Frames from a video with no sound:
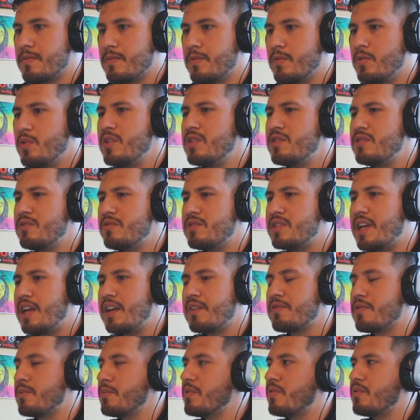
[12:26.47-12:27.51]
What did you take
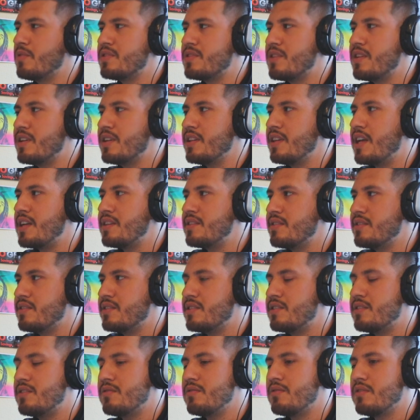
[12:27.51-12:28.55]
from it? Was there any lessons
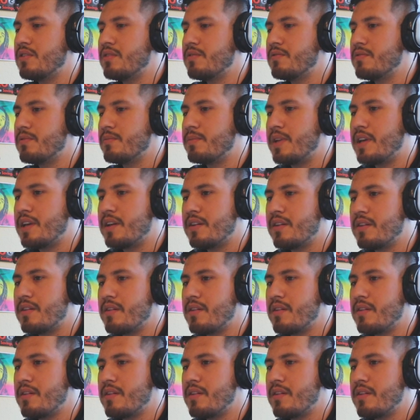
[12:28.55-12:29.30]
that you learned from that?